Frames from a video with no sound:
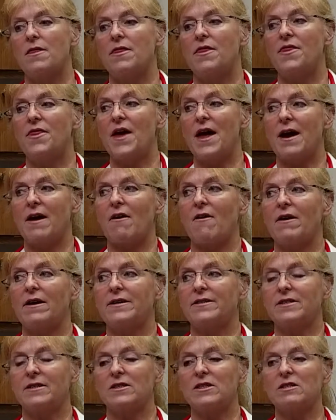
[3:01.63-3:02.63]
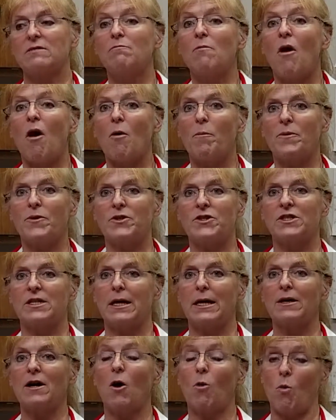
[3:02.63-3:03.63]
There is a small
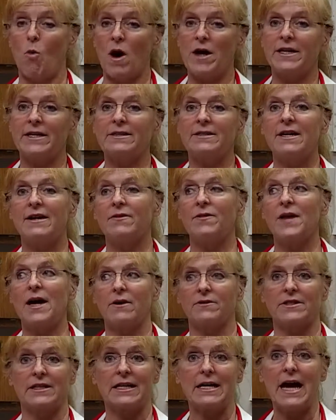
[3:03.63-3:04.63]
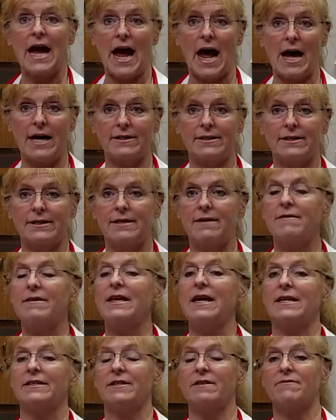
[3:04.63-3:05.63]
percent, 1 in 10,000 cats
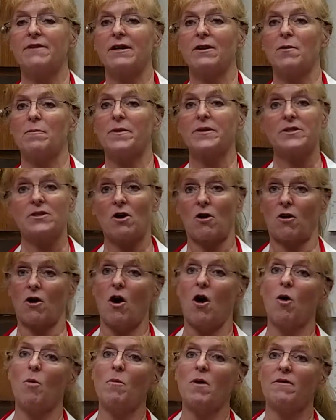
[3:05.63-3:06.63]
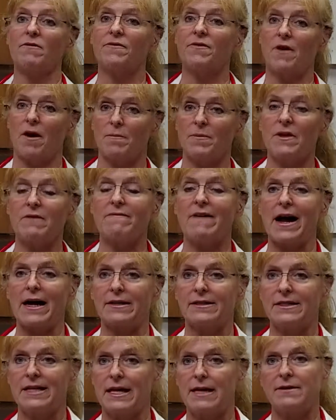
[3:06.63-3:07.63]
can develop a sarcoma from the
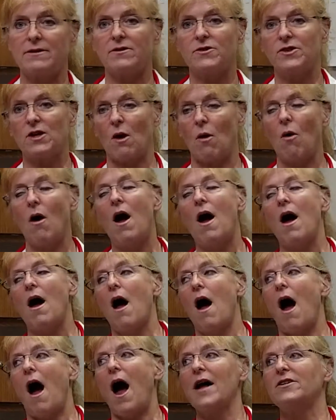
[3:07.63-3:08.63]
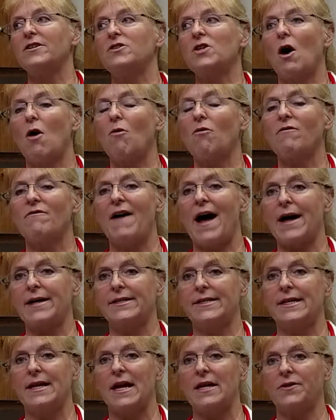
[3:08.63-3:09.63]
vaccine. So I don't
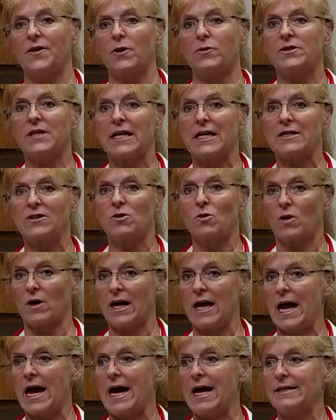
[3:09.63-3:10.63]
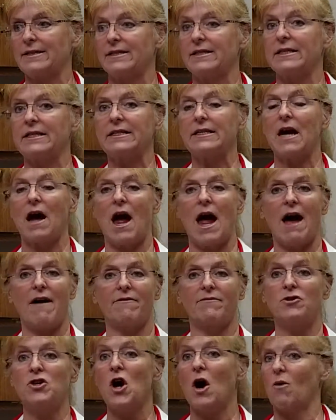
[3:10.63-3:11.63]
vaccinate those indoor cats that
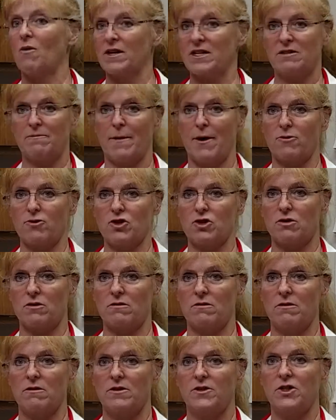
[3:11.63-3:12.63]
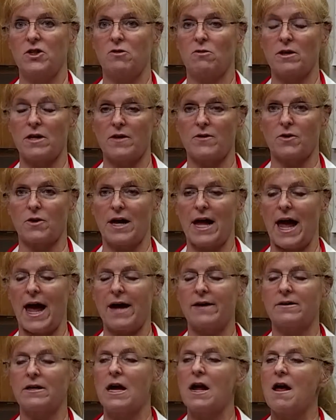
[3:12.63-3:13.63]
have no exposure to another
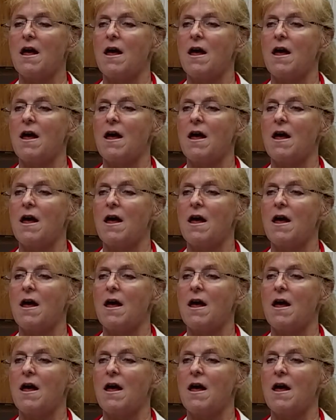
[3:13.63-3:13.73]
cat.